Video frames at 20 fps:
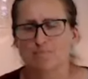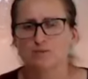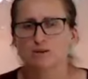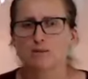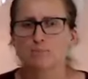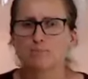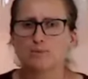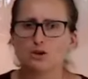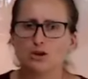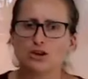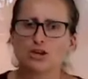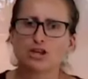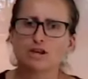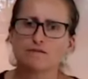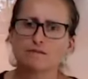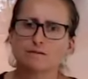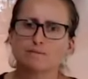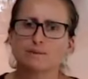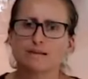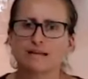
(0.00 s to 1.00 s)
The beauty
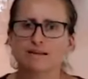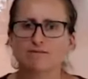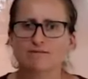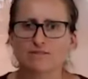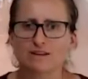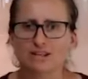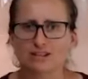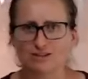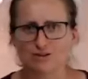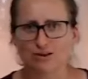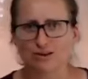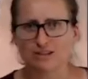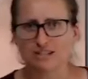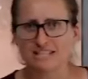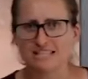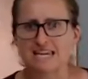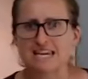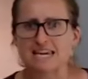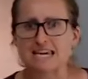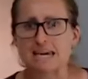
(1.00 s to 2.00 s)
of a blend feature on the
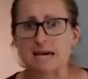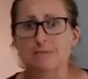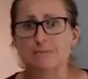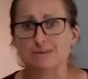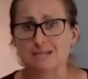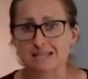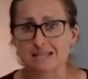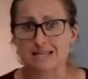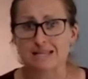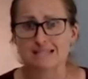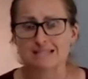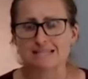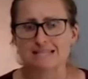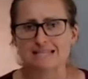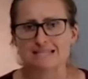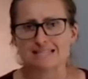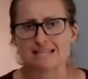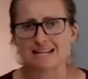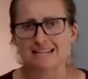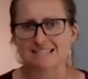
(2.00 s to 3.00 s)
TM6
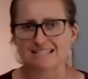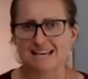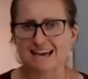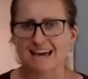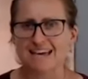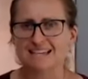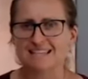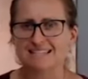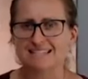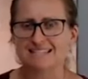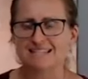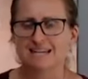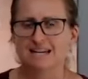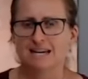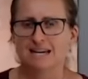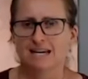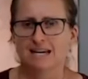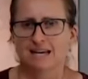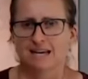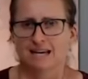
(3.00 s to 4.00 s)
is that it takes
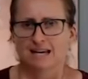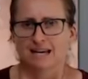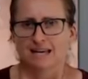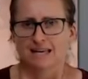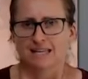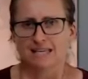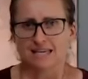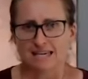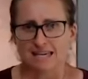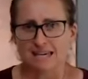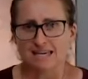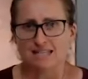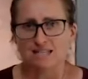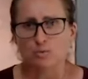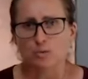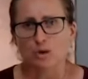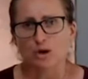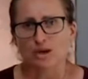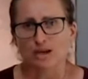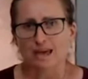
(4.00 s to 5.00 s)
the
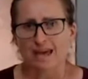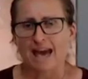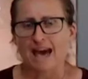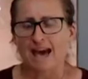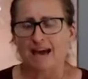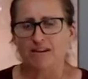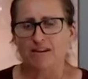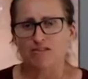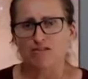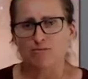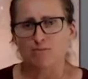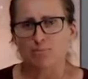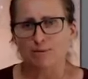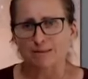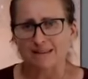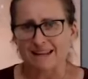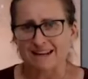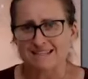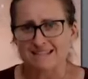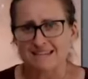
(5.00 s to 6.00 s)
guesswork out of
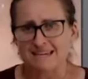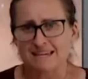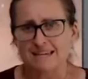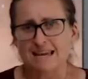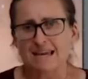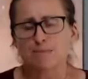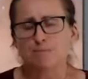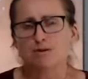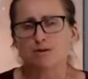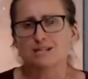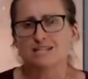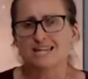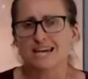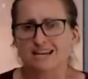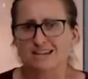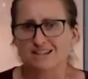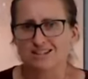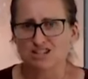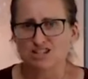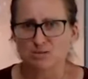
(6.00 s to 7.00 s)
blending and it
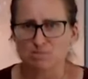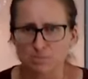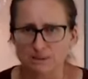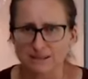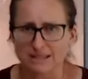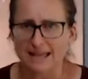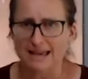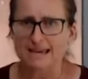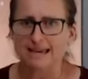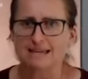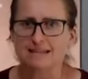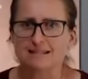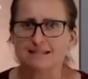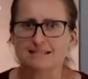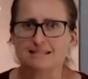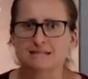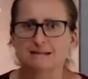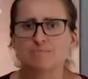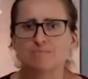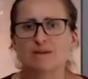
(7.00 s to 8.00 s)
protects your blades.
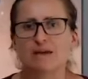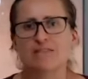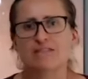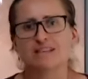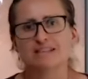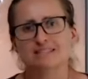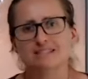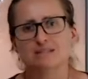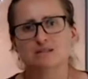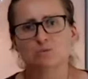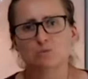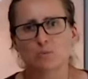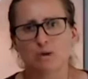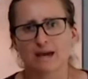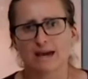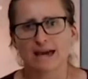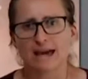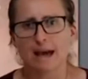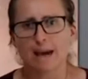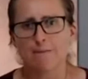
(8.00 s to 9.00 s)
Now this is
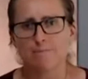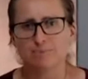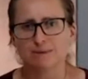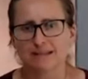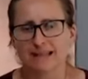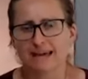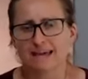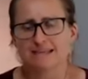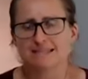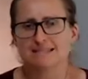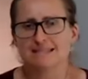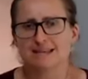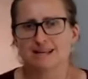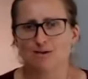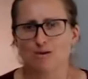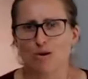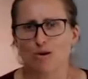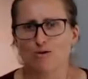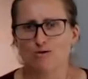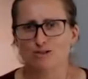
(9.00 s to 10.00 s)
where our blades can
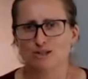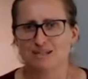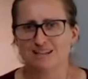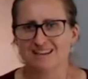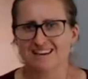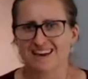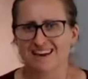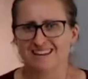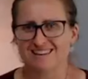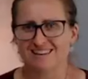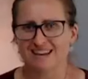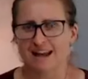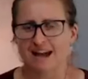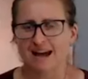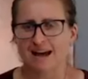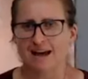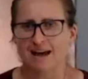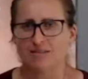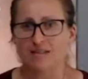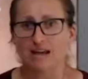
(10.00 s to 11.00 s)
often get,
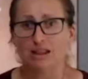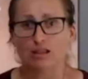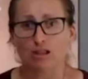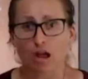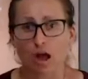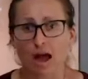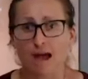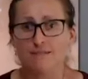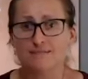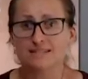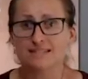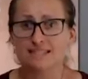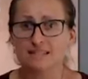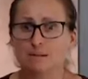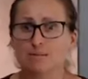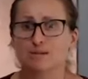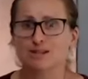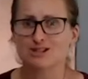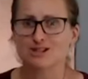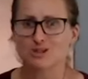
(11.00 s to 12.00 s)
their lives
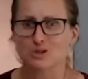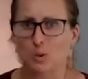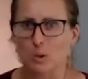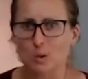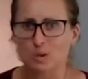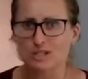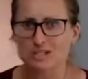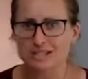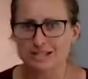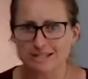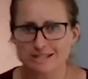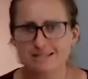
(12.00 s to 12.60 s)
can be shortened,